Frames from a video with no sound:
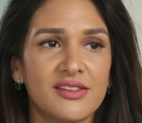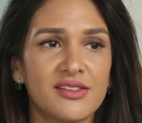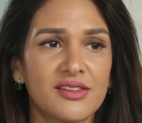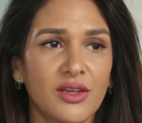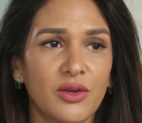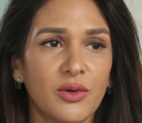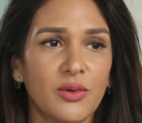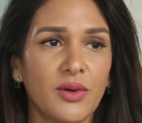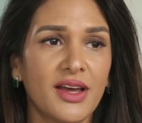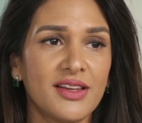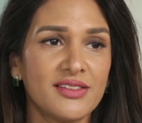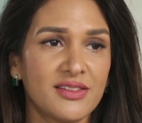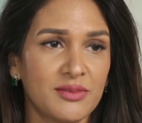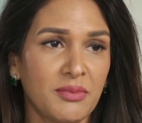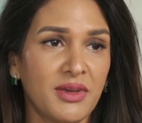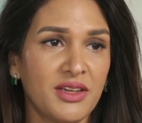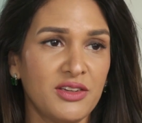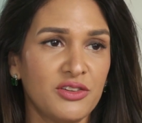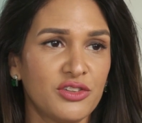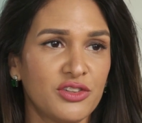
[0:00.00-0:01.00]
So as
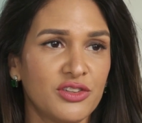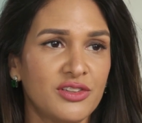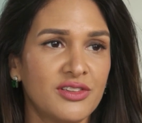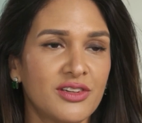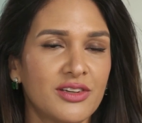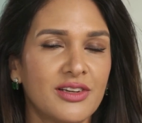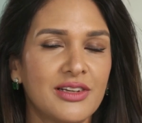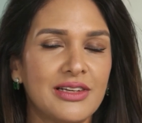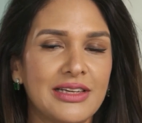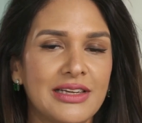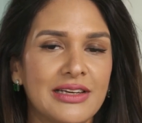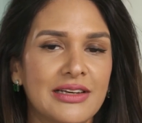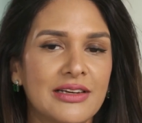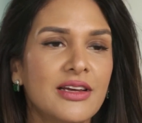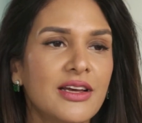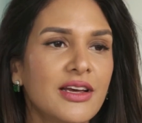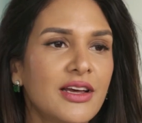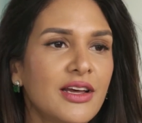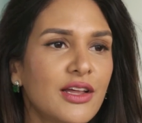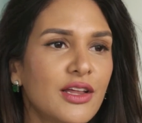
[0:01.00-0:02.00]
mentioned earlier,
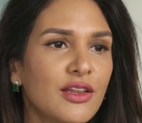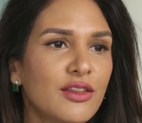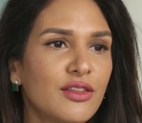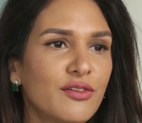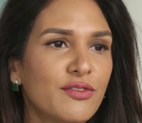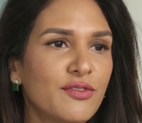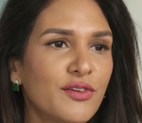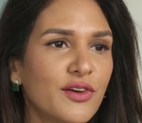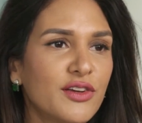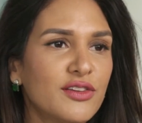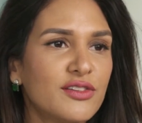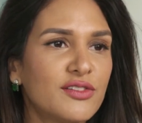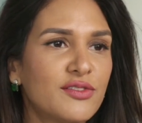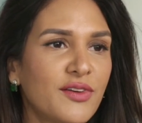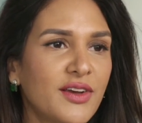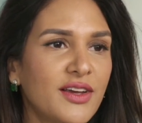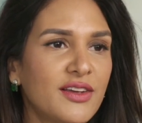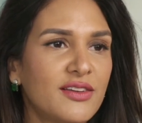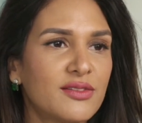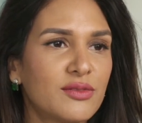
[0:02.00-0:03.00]
the first
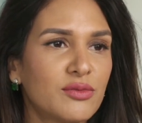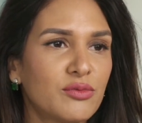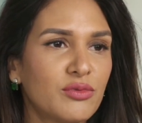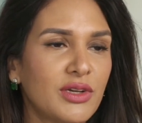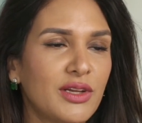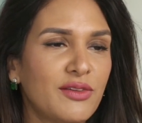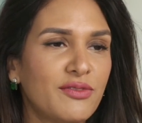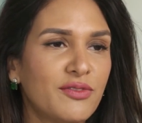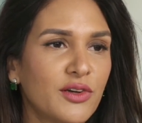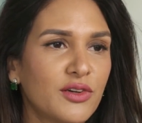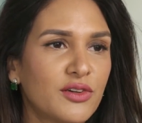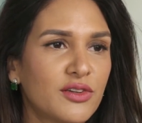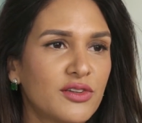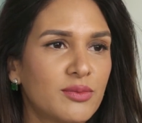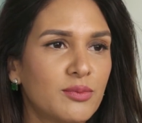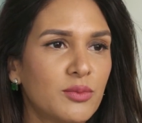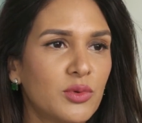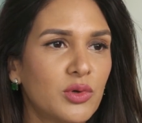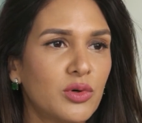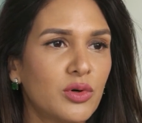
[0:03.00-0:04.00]
phase really
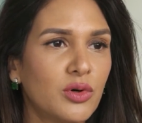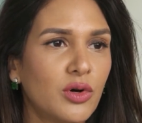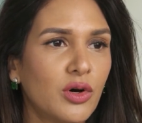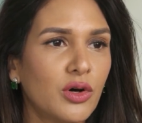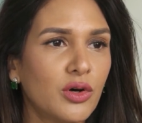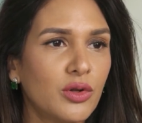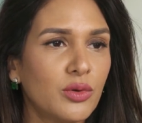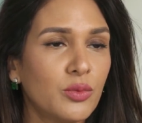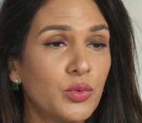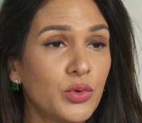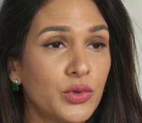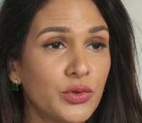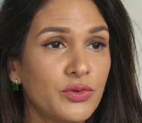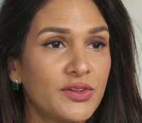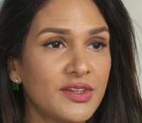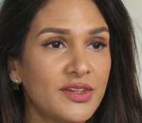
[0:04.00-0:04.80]
focused more on wound